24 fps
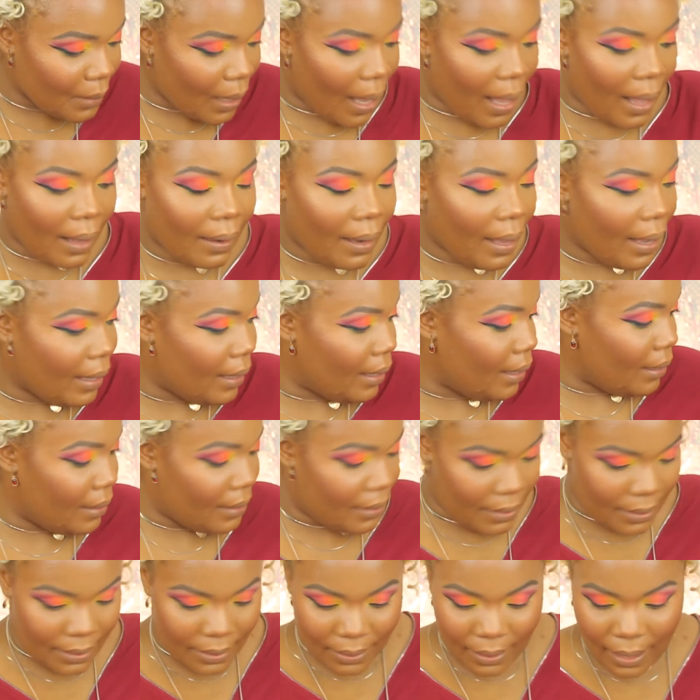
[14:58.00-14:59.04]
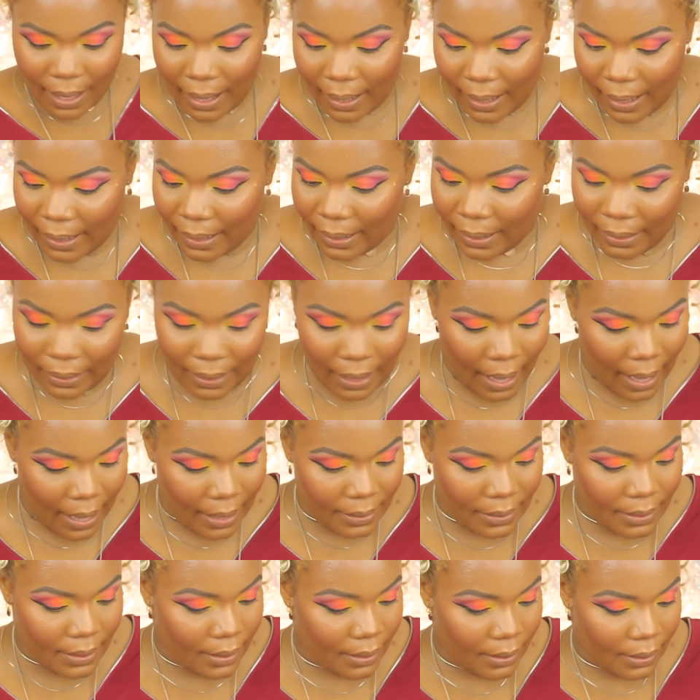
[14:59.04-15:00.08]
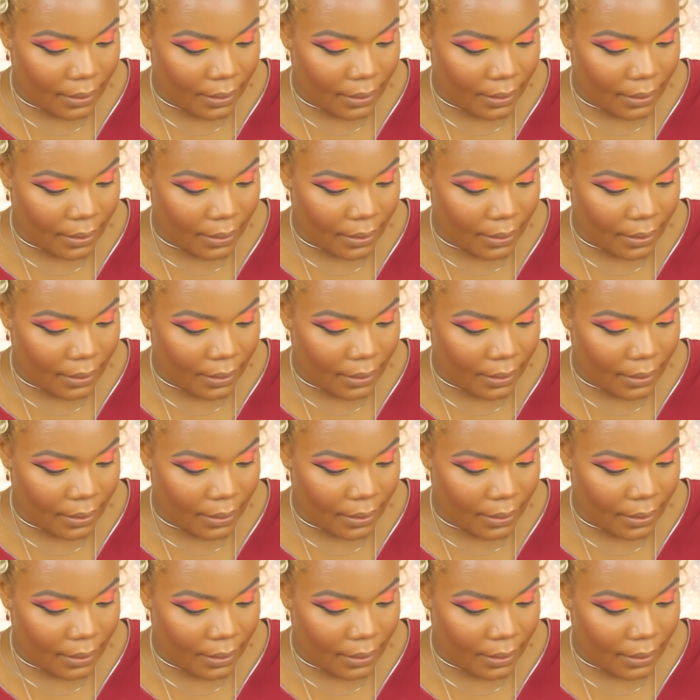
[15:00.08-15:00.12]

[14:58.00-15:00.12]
I like it. I like it a lot.